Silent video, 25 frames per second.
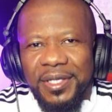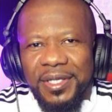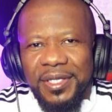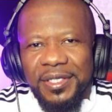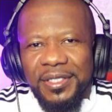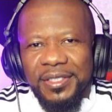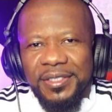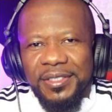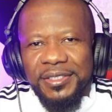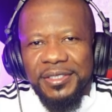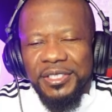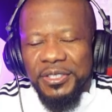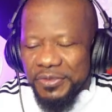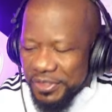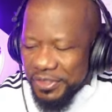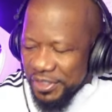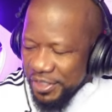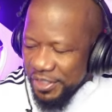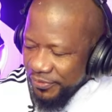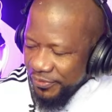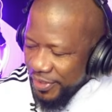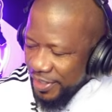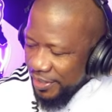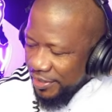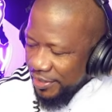So she
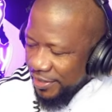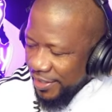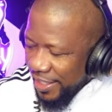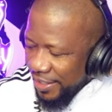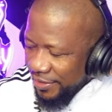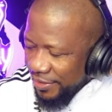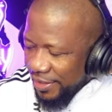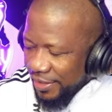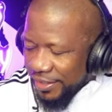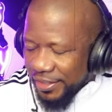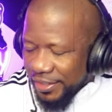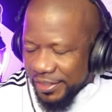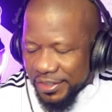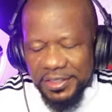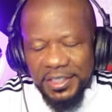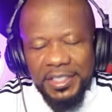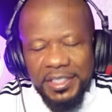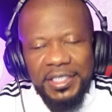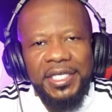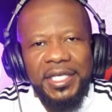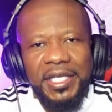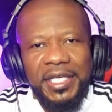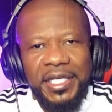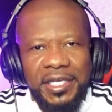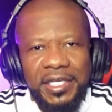runs down the list
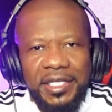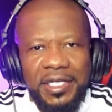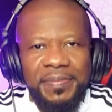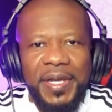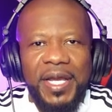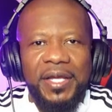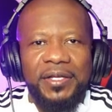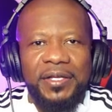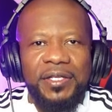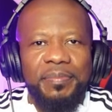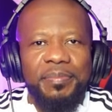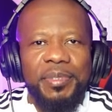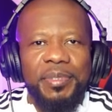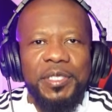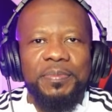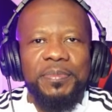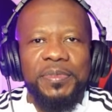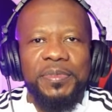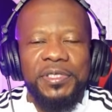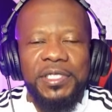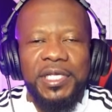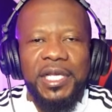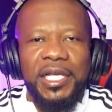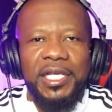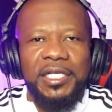again about the people
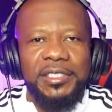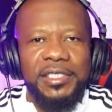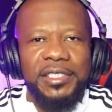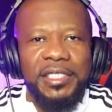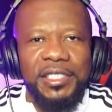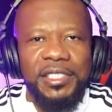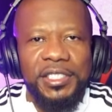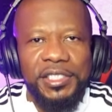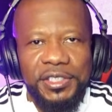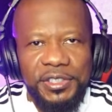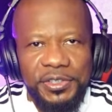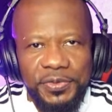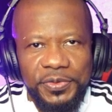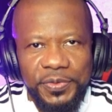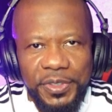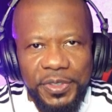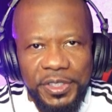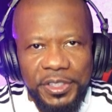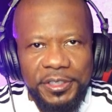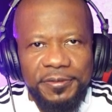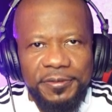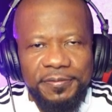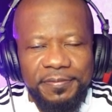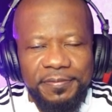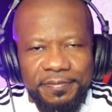she has an issue
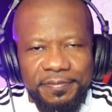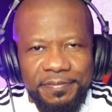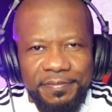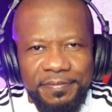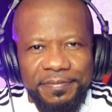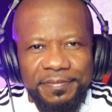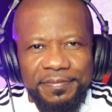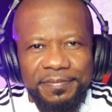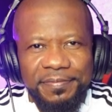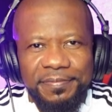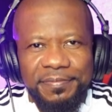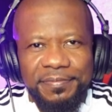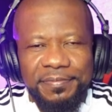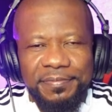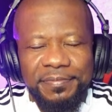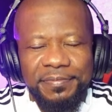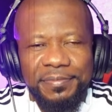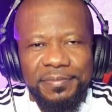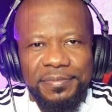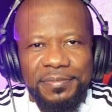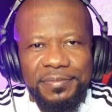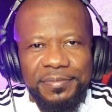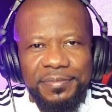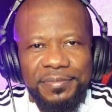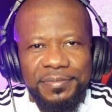with.
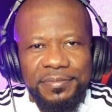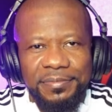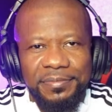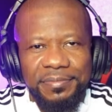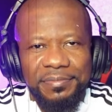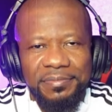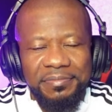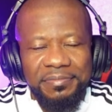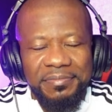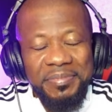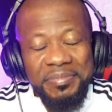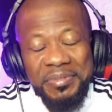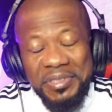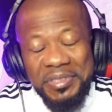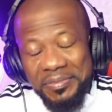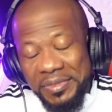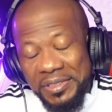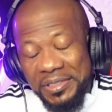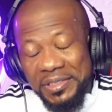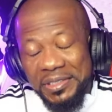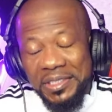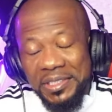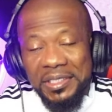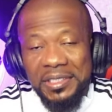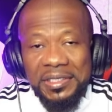Pretty much
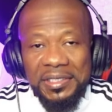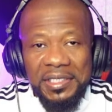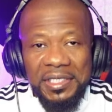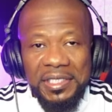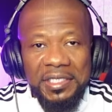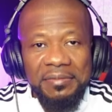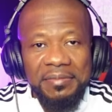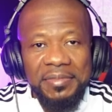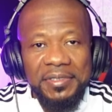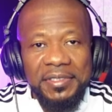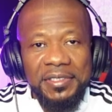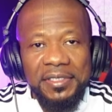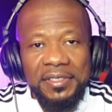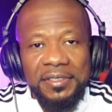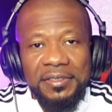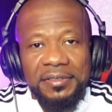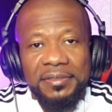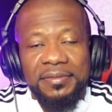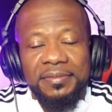say the same stuff.